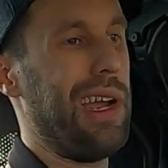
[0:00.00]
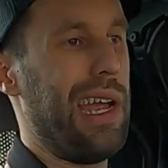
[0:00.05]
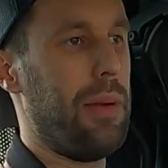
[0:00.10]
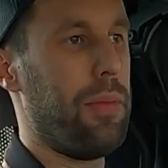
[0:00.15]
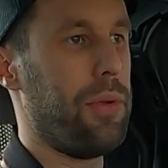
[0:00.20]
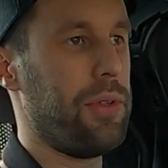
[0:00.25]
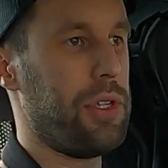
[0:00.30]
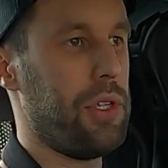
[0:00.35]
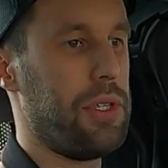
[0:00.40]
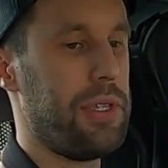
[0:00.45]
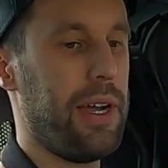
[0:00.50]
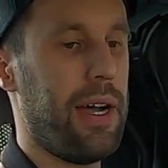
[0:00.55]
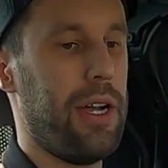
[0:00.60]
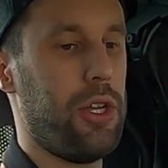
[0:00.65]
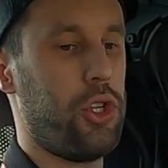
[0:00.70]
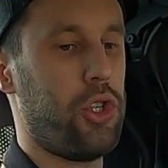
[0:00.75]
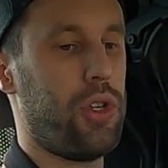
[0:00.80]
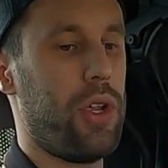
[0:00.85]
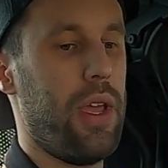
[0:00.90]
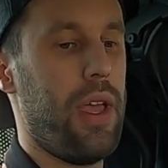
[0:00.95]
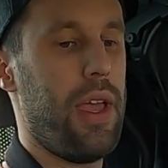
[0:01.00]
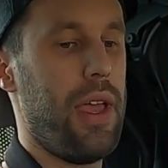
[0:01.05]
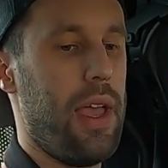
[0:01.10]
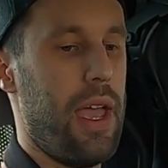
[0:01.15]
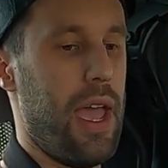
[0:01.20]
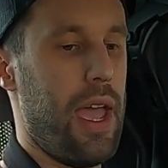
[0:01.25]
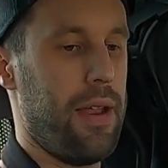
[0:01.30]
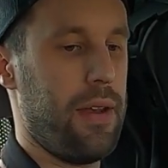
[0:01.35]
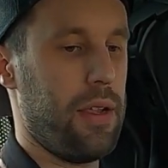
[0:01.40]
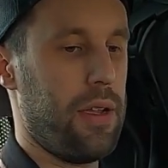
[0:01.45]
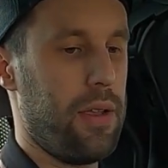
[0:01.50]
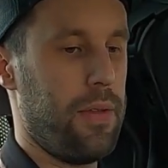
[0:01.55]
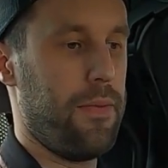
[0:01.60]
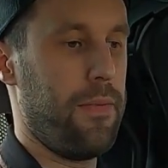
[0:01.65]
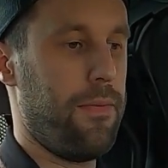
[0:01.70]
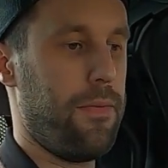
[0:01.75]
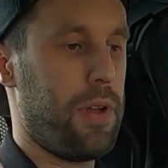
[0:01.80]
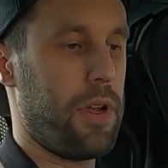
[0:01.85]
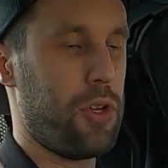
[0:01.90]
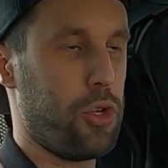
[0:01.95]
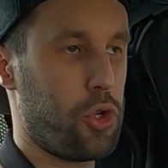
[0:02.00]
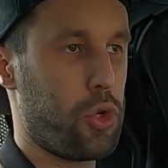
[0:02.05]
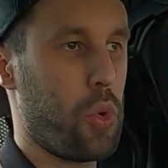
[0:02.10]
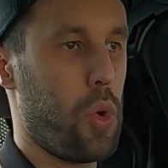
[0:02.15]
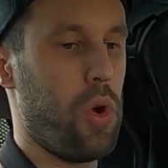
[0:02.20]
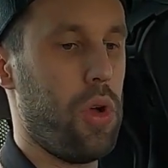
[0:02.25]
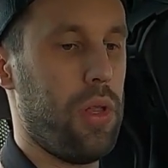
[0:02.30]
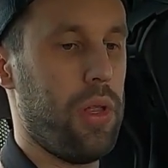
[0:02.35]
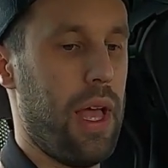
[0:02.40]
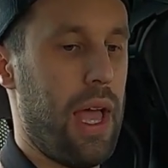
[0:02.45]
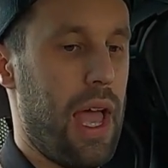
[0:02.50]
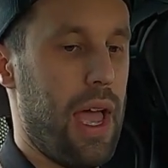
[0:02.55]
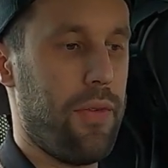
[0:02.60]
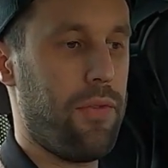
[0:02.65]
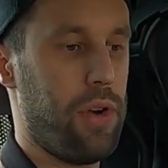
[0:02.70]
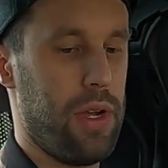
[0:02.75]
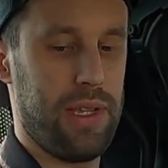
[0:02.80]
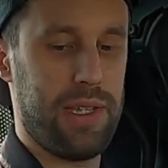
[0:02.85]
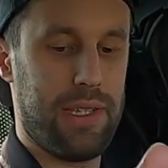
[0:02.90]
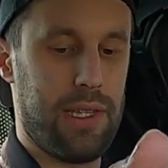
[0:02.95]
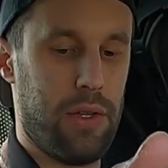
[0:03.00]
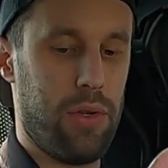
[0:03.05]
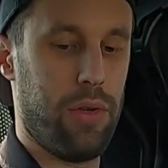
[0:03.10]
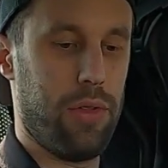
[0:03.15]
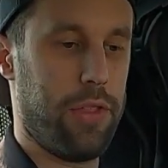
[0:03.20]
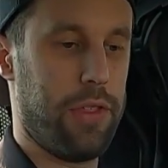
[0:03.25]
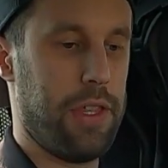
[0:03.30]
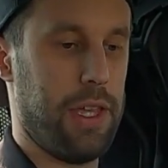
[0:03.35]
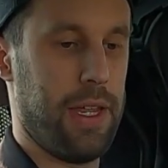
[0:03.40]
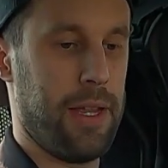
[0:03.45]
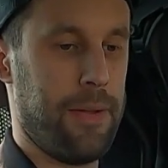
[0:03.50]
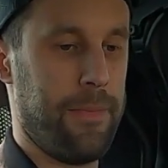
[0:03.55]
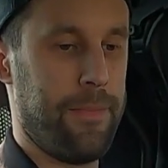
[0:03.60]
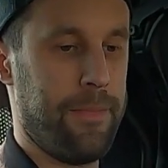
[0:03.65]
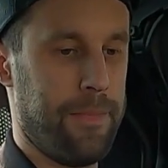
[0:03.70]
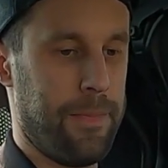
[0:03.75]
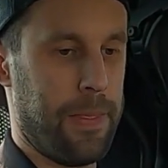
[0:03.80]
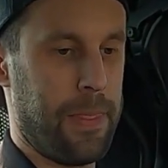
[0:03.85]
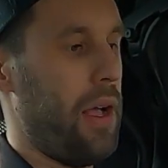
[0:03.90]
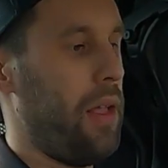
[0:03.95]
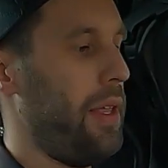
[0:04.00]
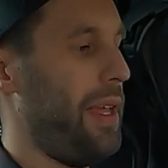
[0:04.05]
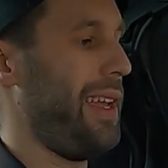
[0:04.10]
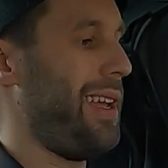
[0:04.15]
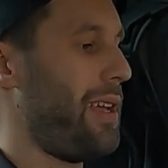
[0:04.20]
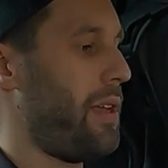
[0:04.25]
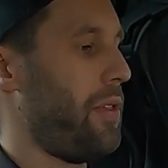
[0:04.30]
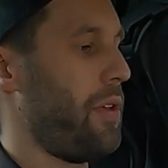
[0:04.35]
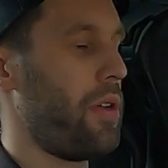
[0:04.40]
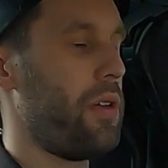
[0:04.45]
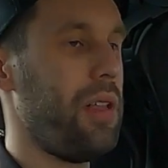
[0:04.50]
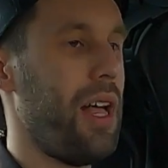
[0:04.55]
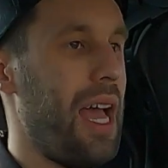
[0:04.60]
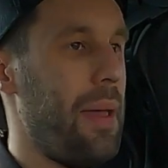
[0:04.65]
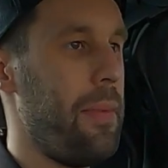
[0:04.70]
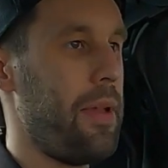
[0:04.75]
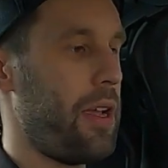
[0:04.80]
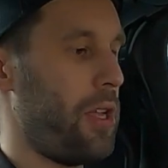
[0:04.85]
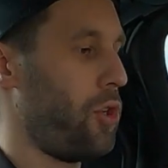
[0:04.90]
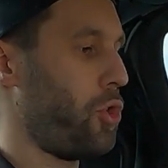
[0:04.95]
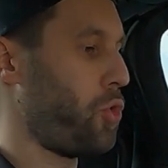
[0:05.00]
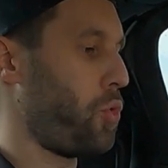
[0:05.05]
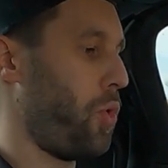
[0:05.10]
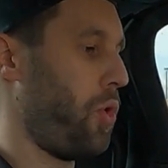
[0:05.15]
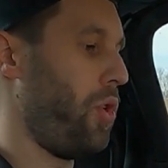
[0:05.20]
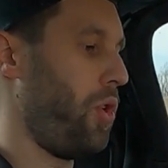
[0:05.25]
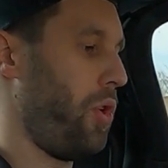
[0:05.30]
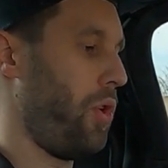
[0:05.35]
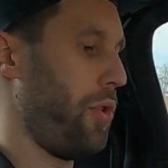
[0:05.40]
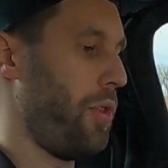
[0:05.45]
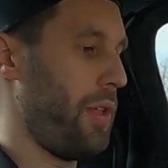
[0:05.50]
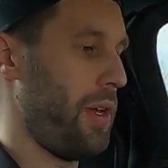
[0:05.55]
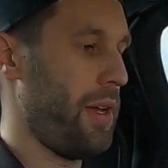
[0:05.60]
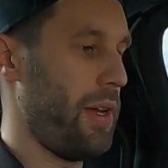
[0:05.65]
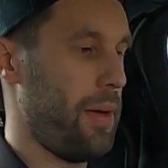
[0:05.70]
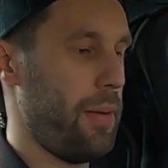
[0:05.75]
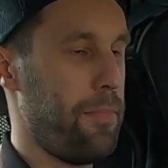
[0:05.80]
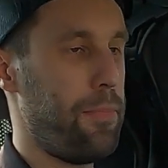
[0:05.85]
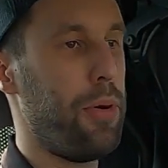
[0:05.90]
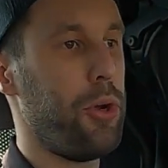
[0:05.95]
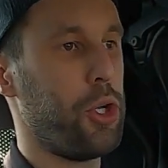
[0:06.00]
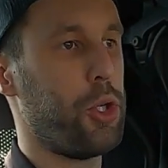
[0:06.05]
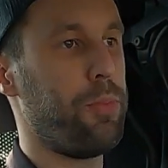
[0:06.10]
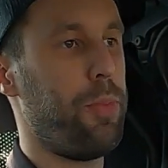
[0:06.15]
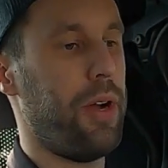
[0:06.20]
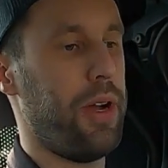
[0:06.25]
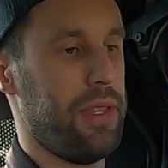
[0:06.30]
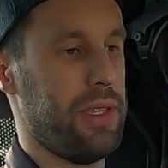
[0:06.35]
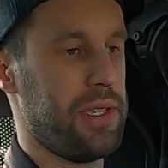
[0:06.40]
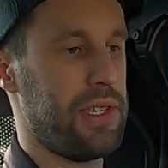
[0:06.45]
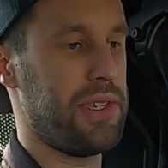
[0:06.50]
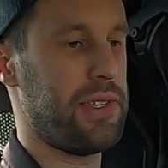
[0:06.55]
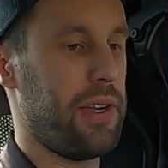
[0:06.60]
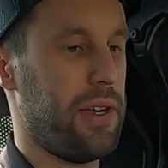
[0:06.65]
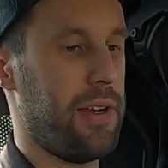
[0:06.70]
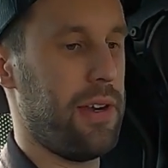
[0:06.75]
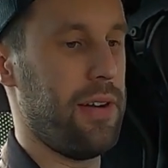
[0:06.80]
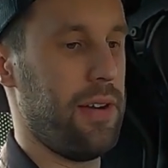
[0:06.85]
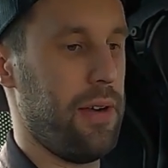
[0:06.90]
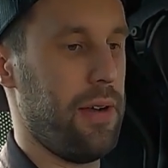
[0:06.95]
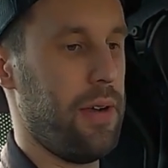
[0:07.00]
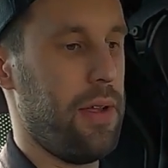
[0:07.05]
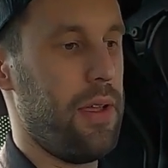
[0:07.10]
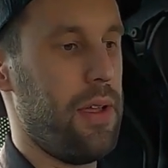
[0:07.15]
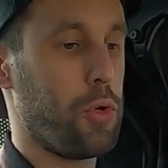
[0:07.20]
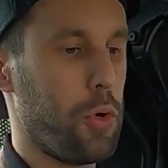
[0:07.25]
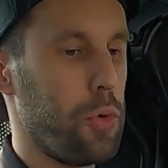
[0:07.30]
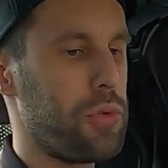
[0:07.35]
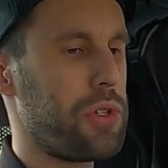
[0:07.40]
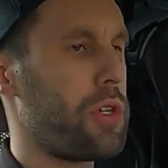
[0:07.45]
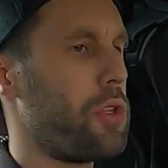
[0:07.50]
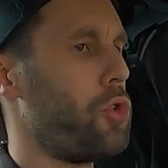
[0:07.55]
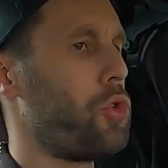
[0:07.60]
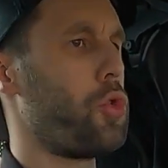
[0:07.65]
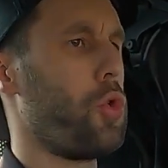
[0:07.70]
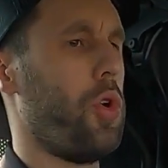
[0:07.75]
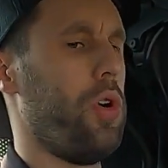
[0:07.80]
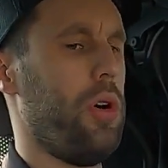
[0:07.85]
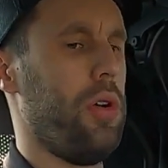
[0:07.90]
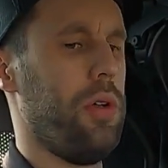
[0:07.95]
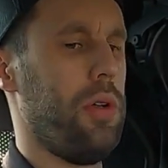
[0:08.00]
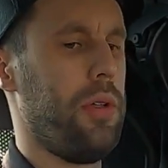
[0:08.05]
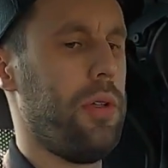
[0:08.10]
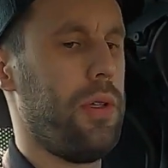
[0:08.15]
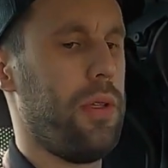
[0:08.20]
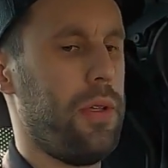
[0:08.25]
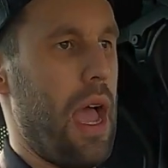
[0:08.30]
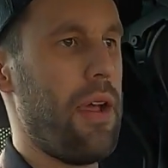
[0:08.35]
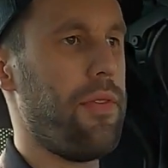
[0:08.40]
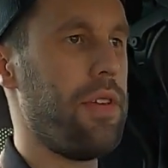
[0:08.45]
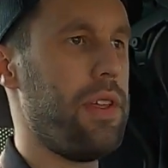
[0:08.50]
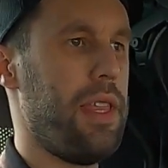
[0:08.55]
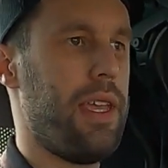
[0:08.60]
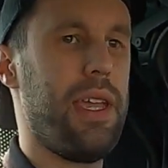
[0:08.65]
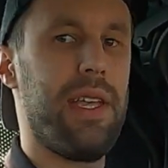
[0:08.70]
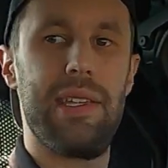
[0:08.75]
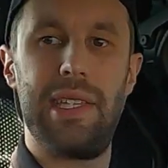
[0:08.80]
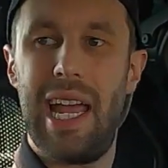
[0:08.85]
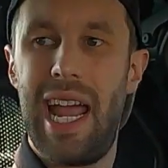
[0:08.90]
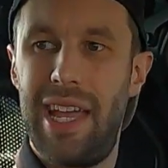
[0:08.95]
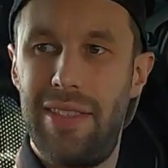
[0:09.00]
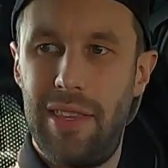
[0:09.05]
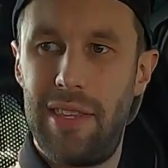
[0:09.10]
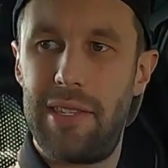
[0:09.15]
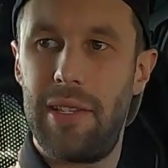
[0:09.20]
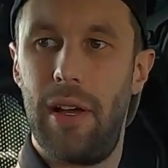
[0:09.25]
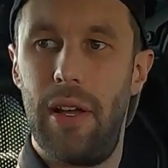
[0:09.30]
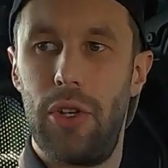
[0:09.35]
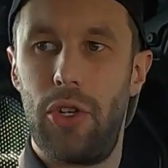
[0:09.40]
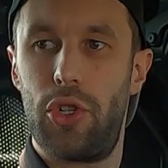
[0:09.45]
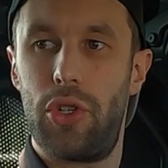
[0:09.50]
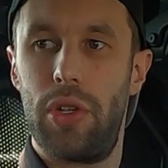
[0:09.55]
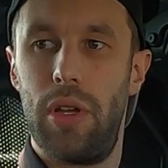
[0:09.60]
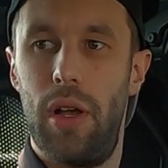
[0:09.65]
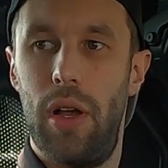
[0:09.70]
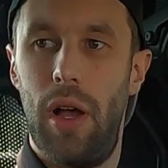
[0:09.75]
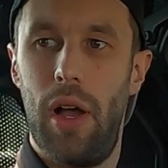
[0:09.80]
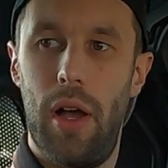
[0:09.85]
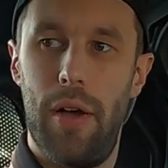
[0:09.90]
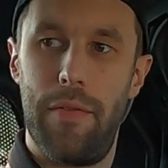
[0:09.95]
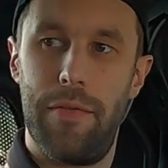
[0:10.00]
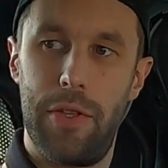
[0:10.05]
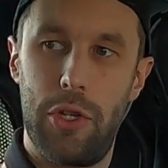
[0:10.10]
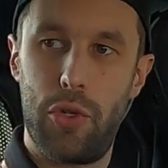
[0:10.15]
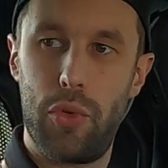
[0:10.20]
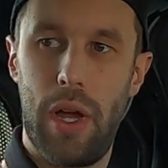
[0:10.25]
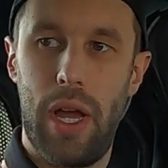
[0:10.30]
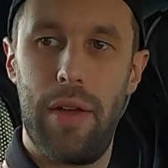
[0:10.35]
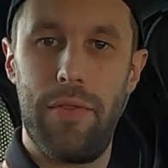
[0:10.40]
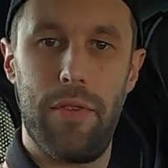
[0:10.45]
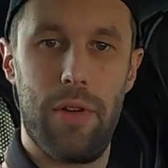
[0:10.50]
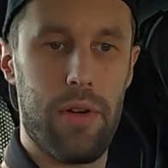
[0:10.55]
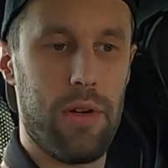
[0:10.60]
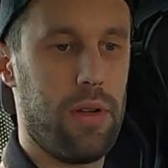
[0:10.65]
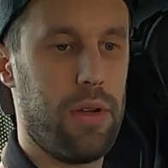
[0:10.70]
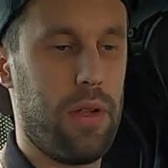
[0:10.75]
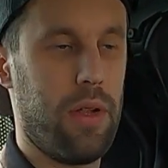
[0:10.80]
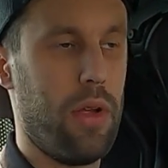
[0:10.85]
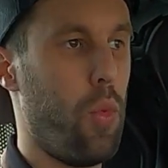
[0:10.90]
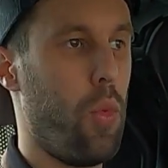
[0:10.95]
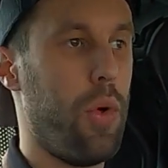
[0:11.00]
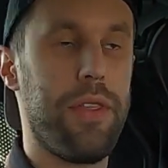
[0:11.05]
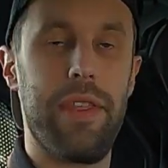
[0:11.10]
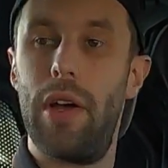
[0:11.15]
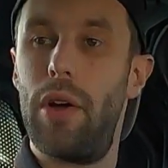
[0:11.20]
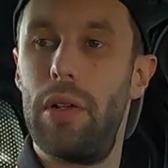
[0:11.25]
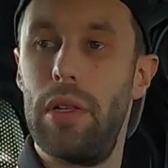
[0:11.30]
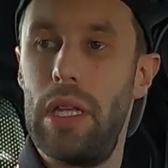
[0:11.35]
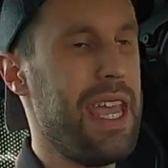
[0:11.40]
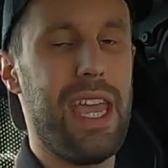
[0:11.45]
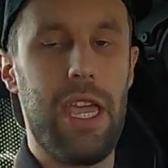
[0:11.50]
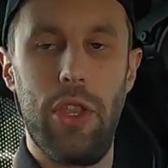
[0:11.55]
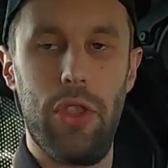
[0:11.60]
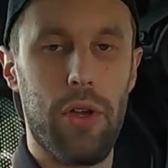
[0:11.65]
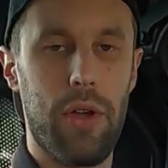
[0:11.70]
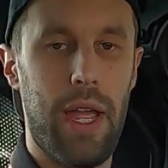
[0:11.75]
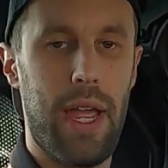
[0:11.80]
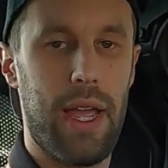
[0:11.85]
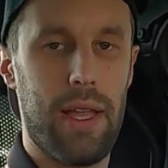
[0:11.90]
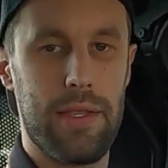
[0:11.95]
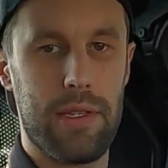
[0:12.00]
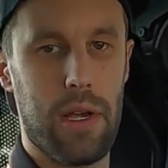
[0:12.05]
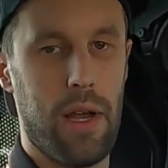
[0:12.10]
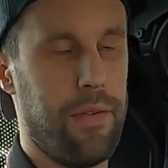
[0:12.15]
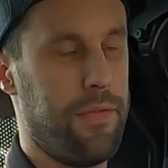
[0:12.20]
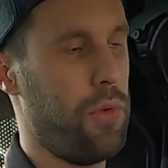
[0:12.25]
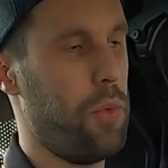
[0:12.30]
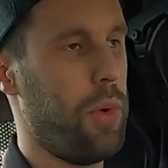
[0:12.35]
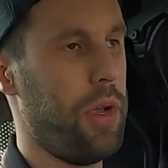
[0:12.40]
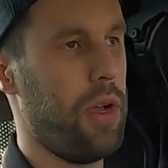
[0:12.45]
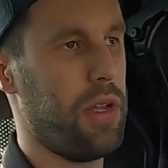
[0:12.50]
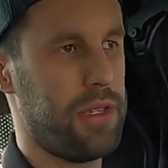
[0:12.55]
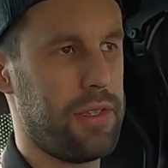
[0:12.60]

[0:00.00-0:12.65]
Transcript: are able to touch and control every single thing like the climate control, the push button start, cruise control, everything is at the touch of the driver without taking their hands off the wheel.